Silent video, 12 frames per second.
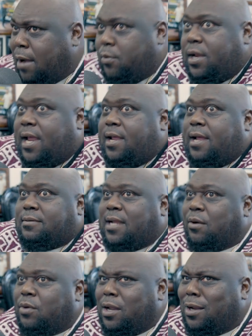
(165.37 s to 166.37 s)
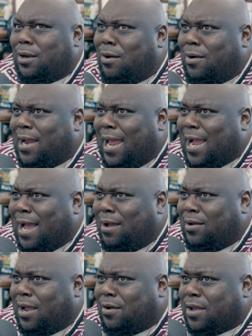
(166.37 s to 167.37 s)
why? When they I'm like, what are you
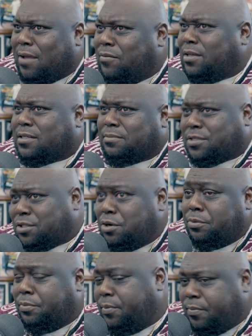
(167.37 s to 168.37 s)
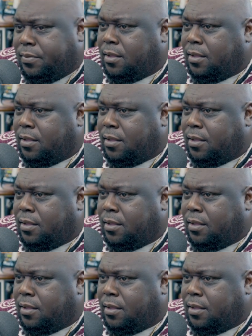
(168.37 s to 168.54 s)
doing? They, they gonna give you some soup.